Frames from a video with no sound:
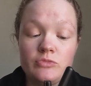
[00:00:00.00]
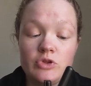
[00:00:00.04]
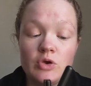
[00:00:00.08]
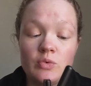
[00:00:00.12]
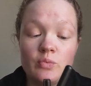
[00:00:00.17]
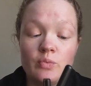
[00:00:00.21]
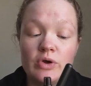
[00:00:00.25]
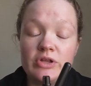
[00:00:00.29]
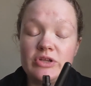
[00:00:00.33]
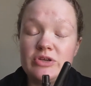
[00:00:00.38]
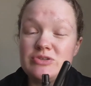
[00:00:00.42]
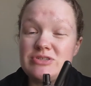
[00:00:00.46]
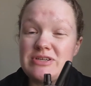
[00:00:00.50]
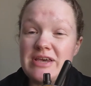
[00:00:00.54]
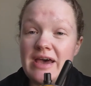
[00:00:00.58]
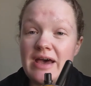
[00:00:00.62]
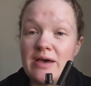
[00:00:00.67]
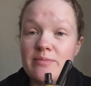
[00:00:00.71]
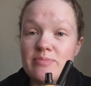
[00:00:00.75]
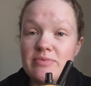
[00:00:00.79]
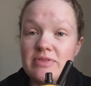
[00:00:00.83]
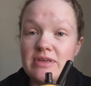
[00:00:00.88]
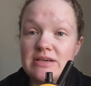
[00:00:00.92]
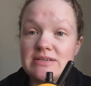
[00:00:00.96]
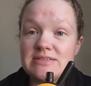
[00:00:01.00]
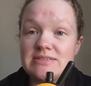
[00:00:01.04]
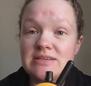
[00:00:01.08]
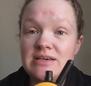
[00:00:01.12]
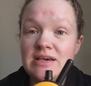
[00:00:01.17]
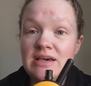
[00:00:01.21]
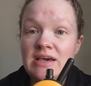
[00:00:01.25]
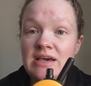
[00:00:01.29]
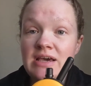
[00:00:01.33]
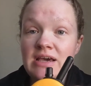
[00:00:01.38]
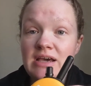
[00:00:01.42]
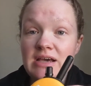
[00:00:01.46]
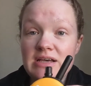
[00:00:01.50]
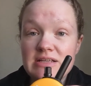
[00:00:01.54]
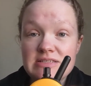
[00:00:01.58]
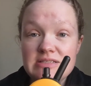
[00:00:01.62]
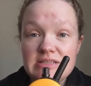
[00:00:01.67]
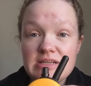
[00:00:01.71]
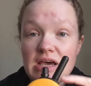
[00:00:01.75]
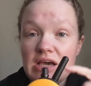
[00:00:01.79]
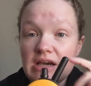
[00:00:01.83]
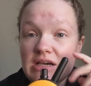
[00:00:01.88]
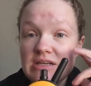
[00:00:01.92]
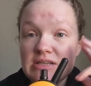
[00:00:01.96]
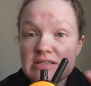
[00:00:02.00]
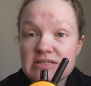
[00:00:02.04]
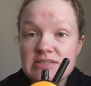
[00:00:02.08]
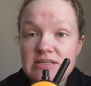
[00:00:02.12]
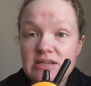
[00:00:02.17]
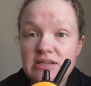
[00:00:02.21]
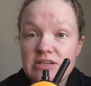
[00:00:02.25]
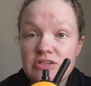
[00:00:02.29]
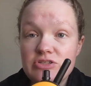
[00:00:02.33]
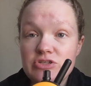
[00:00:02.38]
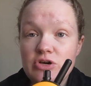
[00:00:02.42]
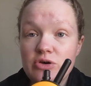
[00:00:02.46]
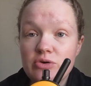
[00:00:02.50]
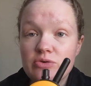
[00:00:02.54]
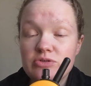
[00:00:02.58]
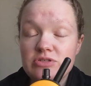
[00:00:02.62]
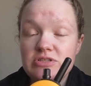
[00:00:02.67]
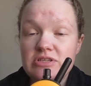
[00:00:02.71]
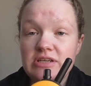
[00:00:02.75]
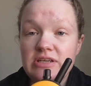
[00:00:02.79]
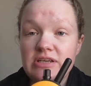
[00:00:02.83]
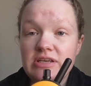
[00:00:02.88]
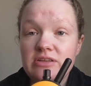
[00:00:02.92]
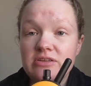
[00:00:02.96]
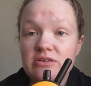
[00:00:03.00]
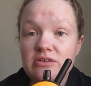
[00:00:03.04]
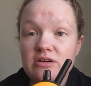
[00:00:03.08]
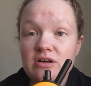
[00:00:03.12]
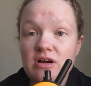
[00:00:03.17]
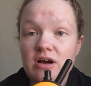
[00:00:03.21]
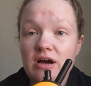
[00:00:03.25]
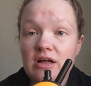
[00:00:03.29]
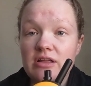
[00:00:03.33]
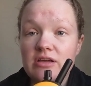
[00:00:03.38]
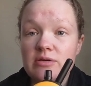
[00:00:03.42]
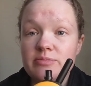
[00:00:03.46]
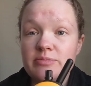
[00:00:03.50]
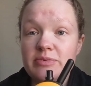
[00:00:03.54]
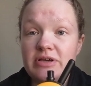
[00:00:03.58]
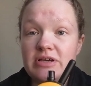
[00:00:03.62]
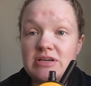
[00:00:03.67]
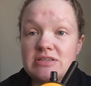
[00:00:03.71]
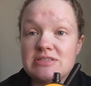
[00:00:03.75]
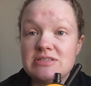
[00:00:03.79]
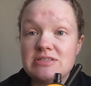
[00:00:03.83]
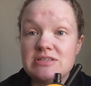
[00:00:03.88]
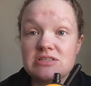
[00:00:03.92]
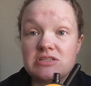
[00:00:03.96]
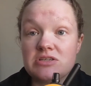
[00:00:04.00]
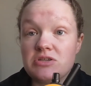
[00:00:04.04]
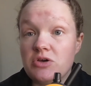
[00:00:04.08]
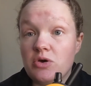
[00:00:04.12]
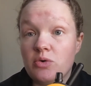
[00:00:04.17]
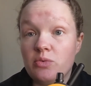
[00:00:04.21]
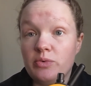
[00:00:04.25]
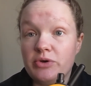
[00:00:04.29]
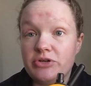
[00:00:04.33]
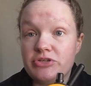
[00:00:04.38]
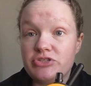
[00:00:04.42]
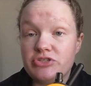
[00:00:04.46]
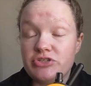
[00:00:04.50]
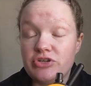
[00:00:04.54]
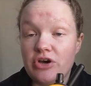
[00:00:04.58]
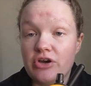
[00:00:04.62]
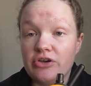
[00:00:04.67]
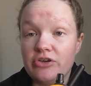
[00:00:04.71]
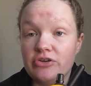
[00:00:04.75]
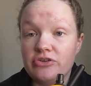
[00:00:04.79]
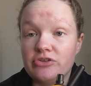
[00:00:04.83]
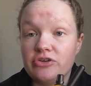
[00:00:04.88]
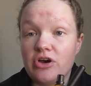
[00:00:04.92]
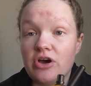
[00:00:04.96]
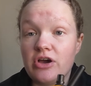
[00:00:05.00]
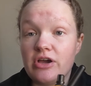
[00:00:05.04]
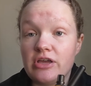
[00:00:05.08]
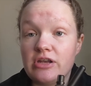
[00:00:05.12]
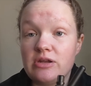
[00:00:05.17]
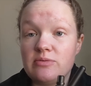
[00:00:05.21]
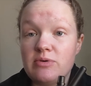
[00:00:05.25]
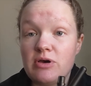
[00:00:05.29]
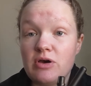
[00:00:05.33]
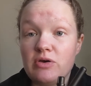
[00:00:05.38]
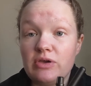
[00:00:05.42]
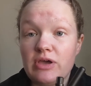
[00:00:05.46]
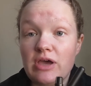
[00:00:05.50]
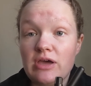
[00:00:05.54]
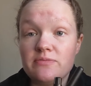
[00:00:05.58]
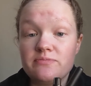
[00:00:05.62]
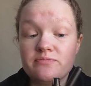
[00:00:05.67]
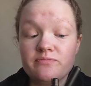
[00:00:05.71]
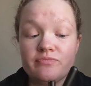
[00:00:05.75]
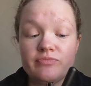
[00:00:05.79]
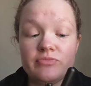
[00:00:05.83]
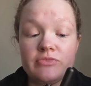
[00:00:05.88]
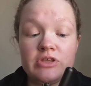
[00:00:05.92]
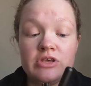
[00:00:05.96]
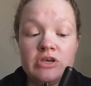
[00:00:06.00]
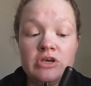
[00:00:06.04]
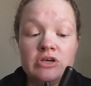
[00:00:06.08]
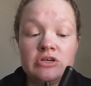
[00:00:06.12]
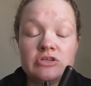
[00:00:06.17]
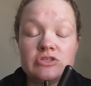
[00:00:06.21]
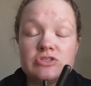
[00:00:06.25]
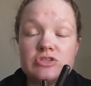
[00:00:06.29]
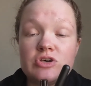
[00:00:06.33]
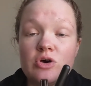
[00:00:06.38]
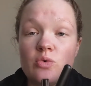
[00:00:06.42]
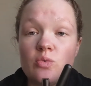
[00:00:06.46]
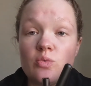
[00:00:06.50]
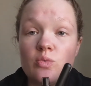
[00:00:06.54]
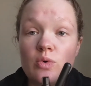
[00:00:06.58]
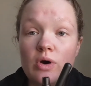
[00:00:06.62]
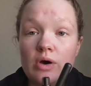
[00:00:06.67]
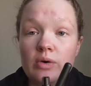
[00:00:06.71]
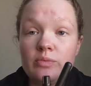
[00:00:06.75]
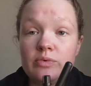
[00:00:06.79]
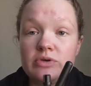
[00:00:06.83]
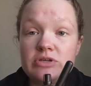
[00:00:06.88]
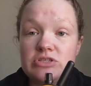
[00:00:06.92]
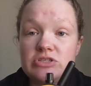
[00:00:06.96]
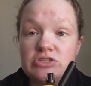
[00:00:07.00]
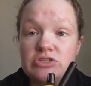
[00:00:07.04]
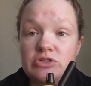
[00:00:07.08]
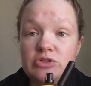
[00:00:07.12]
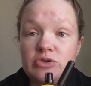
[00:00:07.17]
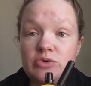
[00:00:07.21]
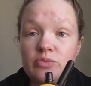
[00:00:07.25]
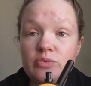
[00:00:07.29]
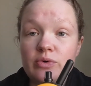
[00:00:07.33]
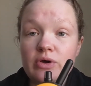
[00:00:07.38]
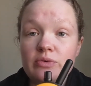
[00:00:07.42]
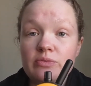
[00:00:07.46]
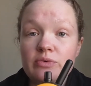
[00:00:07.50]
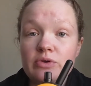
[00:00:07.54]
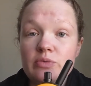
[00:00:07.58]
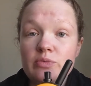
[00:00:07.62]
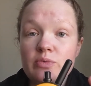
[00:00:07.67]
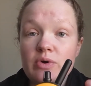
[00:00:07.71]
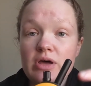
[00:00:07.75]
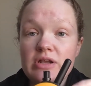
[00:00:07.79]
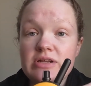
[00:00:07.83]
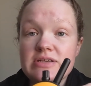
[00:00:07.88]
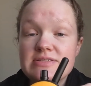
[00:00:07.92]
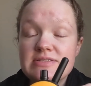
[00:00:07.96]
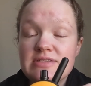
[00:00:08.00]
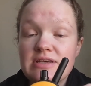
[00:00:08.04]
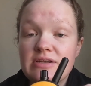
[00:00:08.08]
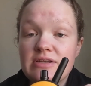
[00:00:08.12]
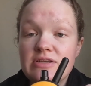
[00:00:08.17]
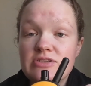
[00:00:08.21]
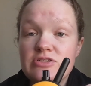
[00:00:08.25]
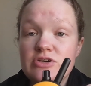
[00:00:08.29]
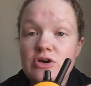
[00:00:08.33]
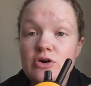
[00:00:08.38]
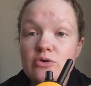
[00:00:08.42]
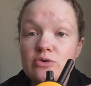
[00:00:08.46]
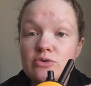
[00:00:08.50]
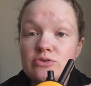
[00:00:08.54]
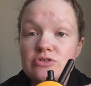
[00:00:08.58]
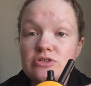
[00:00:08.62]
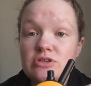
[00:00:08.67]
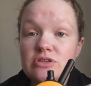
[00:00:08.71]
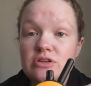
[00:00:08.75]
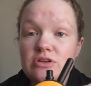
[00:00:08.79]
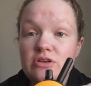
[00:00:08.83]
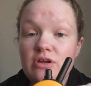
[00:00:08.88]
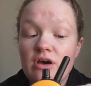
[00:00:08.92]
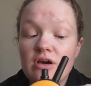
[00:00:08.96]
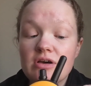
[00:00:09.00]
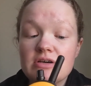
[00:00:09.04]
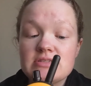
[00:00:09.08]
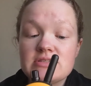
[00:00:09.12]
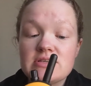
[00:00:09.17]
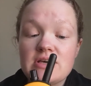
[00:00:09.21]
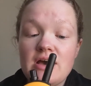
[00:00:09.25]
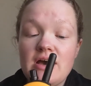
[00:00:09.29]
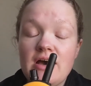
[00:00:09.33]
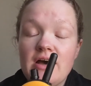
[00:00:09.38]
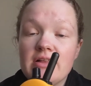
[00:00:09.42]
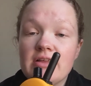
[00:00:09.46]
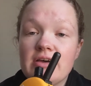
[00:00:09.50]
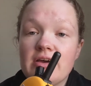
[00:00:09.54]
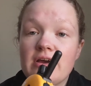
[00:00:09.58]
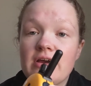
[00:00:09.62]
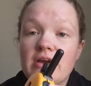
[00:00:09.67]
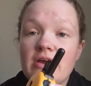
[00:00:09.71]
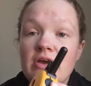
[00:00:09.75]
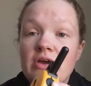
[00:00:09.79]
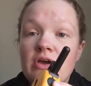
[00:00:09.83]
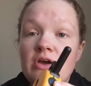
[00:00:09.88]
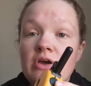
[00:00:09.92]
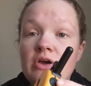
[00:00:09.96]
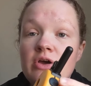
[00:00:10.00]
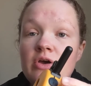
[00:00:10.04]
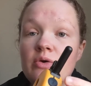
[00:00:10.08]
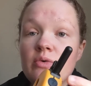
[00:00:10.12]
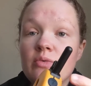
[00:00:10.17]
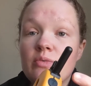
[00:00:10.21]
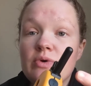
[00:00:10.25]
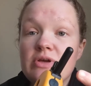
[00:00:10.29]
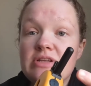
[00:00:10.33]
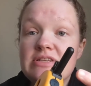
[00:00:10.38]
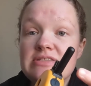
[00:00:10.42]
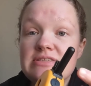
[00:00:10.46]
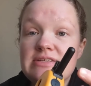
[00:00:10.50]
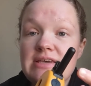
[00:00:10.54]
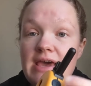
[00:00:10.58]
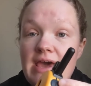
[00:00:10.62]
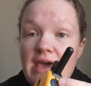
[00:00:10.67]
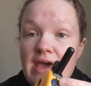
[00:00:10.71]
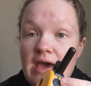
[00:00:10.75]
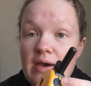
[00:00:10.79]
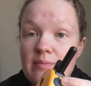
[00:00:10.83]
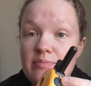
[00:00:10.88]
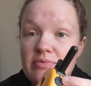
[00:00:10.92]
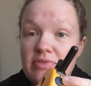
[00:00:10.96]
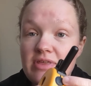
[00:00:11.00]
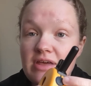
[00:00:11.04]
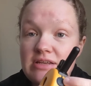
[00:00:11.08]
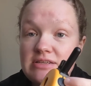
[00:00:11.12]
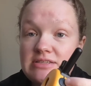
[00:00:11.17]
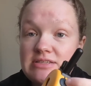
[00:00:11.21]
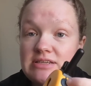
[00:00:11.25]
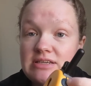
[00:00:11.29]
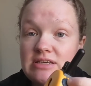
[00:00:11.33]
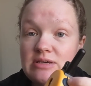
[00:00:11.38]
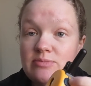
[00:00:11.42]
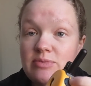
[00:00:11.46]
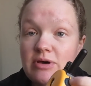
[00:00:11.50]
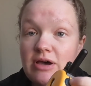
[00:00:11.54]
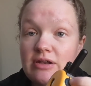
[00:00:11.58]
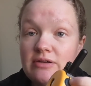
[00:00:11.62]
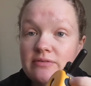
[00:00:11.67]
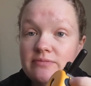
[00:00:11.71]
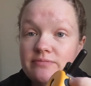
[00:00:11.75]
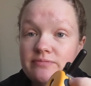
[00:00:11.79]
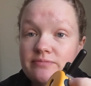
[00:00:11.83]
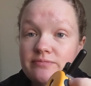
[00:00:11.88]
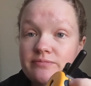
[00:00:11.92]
when you tap this, it's not going to send a tone to either collar because it doesn't know which dog you're talking about yet. So what we do when we want to send a tone to the dog's collar, we tap that T button,